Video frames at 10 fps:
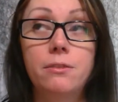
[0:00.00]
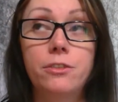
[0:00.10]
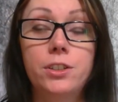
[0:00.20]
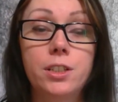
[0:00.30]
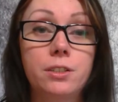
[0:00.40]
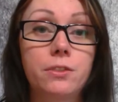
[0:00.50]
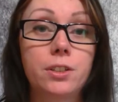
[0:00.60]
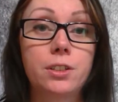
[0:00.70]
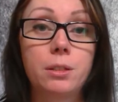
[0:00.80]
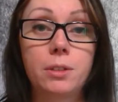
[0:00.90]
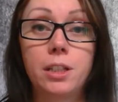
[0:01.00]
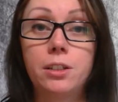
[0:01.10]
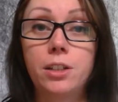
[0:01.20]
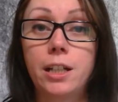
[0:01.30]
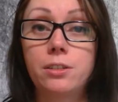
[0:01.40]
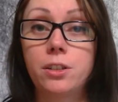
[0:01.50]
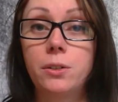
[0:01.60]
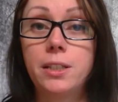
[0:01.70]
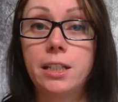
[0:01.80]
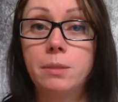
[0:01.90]
first things first, I'm going to let you guys know
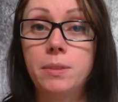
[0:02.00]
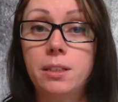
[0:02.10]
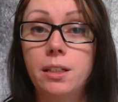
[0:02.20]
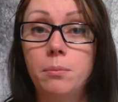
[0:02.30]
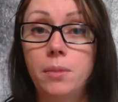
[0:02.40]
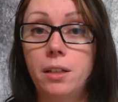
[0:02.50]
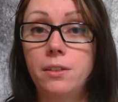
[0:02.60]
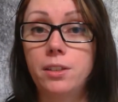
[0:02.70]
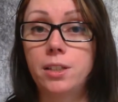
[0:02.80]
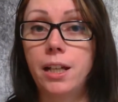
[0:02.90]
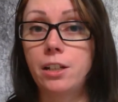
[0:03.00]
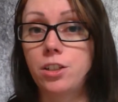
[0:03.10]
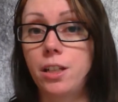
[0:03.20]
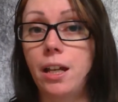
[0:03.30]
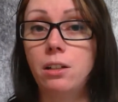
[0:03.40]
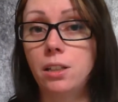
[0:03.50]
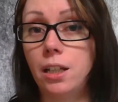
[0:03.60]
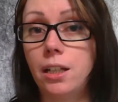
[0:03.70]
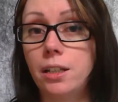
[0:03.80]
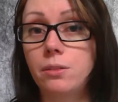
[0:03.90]
it takes me a month to actually
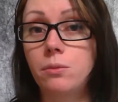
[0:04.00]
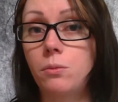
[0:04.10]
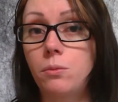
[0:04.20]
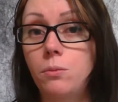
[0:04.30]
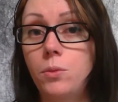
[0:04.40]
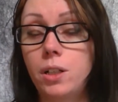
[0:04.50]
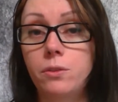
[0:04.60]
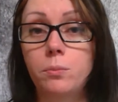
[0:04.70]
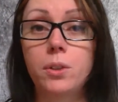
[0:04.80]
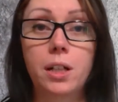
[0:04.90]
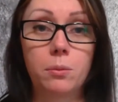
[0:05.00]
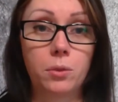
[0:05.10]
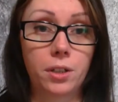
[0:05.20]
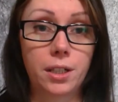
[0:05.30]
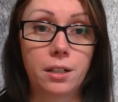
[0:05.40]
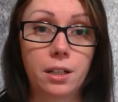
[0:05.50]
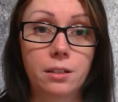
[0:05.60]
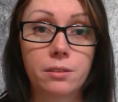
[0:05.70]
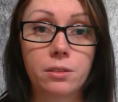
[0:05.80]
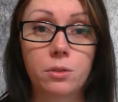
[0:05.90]
outline whatever book I'm working on
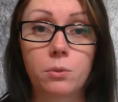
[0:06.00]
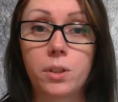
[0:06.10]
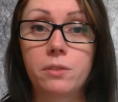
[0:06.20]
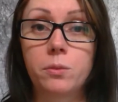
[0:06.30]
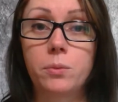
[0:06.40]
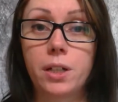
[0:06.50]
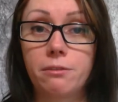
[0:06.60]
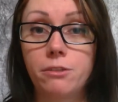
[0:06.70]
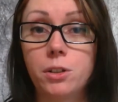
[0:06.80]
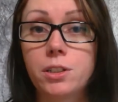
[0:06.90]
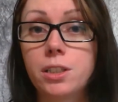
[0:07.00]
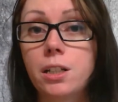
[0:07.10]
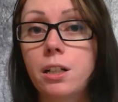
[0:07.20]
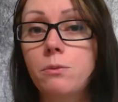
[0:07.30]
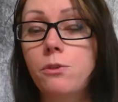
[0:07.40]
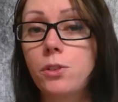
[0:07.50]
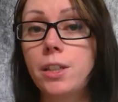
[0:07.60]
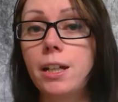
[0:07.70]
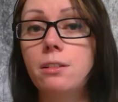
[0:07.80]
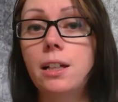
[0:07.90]
or whatever book I'm focusing on for
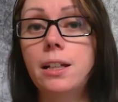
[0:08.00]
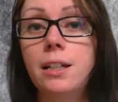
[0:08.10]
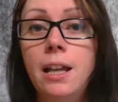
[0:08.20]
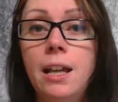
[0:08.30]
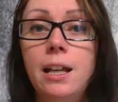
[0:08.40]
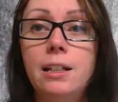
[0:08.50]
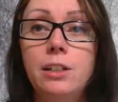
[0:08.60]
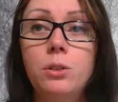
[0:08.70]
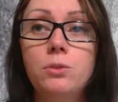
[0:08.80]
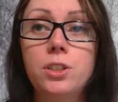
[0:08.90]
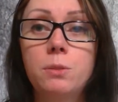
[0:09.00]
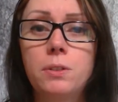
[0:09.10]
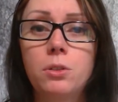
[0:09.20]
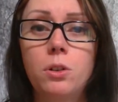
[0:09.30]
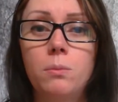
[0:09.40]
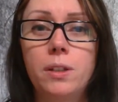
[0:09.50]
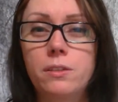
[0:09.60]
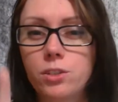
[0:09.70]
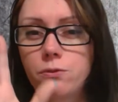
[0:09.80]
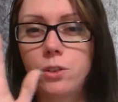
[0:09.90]
the outline. And I don't just spend a whole month
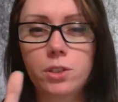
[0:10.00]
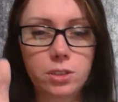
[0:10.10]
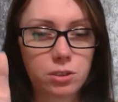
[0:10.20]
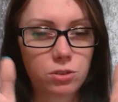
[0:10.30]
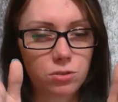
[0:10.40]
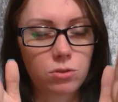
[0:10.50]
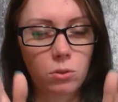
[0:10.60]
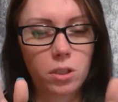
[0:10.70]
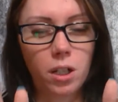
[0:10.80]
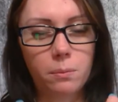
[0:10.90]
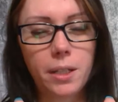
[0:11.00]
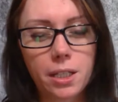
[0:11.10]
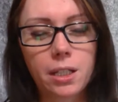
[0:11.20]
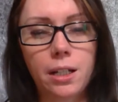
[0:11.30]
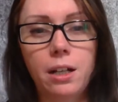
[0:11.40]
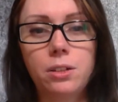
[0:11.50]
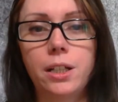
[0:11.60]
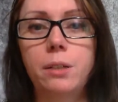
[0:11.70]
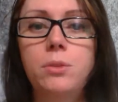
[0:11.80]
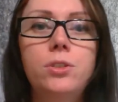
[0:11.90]
just focusing just solely on making an outline.
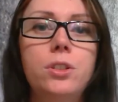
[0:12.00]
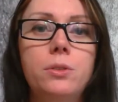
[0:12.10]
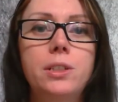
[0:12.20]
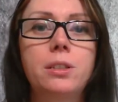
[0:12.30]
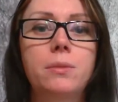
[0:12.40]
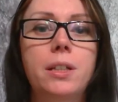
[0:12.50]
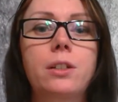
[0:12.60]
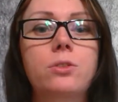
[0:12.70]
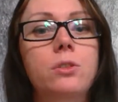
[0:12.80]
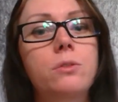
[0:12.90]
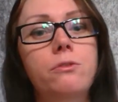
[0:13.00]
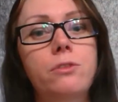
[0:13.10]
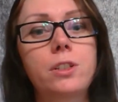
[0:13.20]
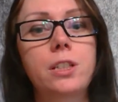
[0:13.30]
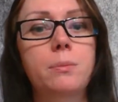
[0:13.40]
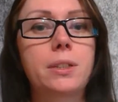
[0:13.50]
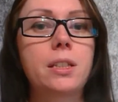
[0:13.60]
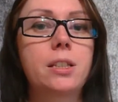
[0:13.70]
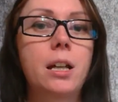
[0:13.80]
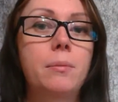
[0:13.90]
I'm usually doing something else. So for example, at
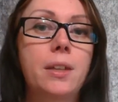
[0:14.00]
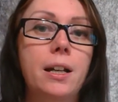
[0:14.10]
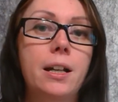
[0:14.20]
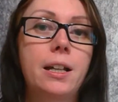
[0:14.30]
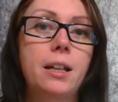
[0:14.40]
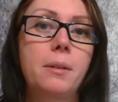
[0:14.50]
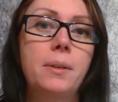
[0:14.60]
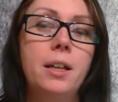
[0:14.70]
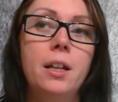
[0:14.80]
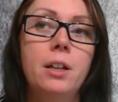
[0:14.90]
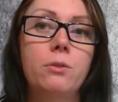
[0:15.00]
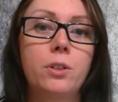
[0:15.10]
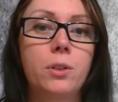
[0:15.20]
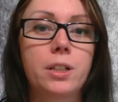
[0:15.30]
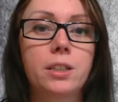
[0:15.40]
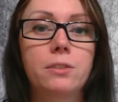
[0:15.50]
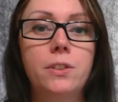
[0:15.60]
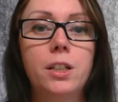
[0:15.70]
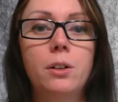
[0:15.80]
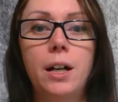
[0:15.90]
the time that I am recording this
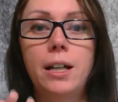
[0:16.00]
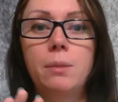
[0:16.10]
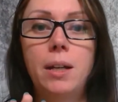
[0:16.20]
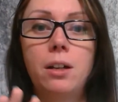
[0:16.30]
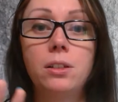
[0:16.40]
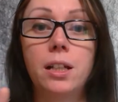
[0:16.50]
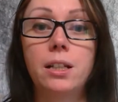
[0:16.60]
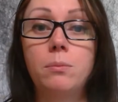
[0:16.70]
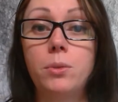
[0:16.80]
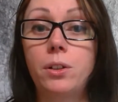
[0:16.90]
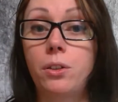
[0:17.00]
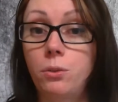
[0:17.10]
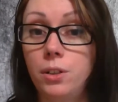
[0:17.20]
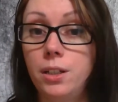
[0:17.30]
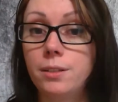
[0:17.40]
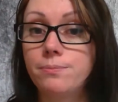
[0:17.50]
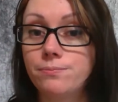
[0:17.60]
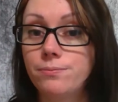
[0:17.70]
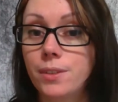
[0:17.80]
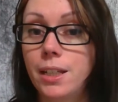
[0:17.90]
video, I am outlining book 3.
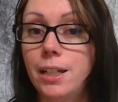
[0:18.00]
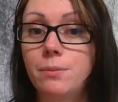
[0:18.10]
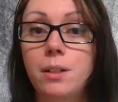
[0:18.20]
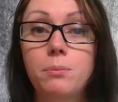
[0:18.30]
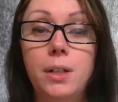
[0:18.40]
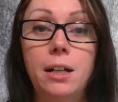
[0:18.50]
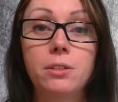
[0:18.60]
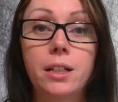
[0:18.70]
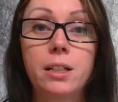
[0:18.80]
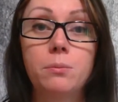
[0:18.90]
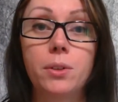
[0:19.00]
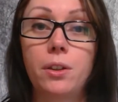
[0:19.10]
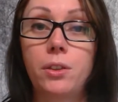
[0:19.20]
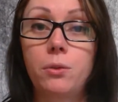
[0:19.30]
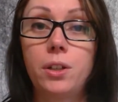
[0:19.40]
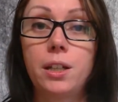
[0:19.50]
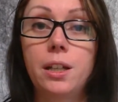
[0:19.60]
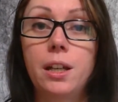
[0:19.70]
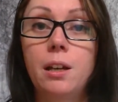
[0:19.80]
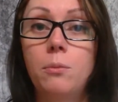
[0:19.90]
Yeah, I'm outlining book 3
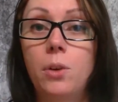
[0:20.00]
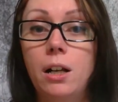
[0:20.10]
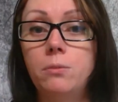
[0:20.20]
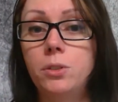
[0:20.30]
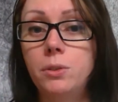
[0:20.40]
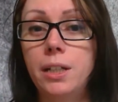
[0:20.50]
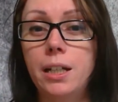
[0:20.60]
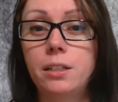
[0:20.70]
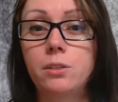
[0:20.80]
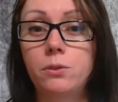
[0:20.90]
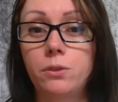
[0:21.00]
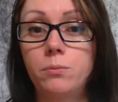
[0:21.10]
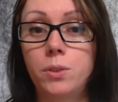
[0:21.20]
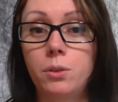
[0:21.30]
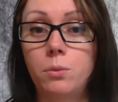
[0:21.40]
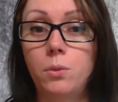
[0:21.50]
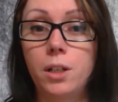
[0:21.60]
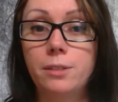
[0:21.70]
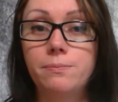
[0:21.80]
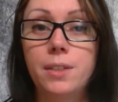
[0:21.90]
while I'm doing edits for book 1.
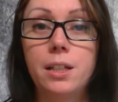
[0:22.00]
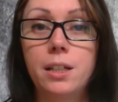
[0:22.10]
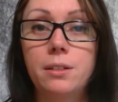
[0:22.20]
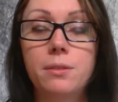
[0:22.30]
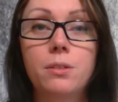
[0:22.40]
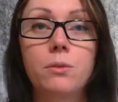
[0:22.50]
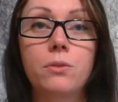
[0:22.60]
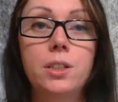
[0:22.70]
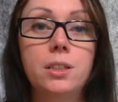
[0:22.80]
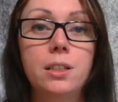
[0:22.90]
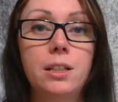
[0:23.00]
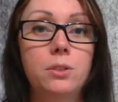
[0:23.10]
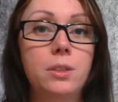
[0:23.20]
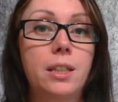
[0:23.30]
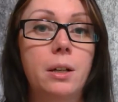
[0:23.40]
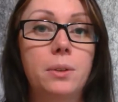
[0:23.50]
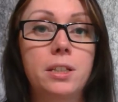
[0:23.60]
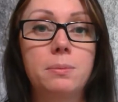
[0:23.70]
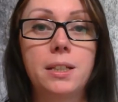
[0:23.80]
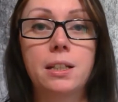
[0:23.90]
And the reason I do it that way is
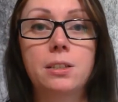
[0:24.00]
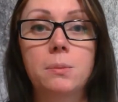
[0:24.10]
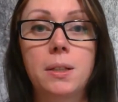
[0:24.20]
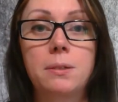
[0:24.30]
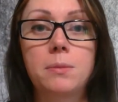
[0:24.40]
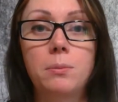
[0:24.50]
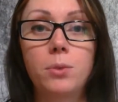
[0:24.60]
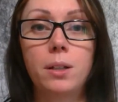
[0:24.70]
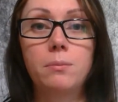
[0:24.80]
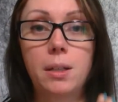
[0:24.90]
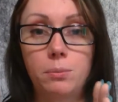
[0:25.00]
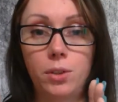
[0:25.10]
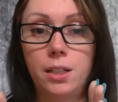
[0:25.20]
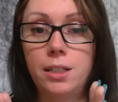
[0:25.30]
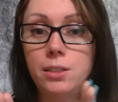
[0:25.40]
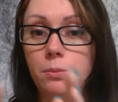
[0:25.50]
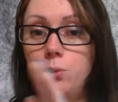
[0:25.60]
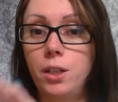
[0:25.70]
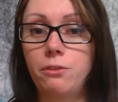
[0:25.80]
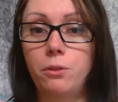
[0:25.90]
because sometimes my brain needs a
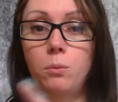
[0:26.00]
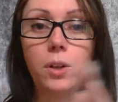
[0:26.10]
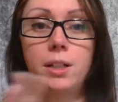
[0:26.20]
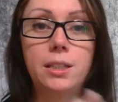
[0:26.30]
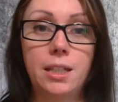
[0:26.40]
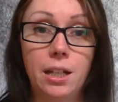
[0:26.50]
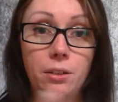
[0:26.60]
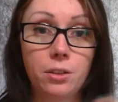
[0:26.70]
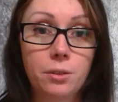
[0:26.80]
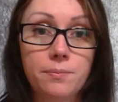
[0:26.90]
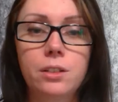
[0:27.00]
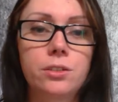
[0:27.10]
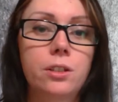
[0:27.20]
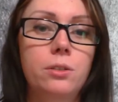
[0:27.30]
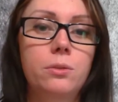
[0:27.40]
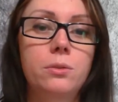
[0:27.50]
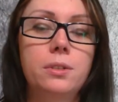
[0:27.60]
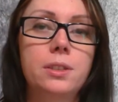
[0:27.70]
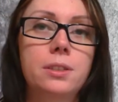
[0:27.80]
break from one and the other. So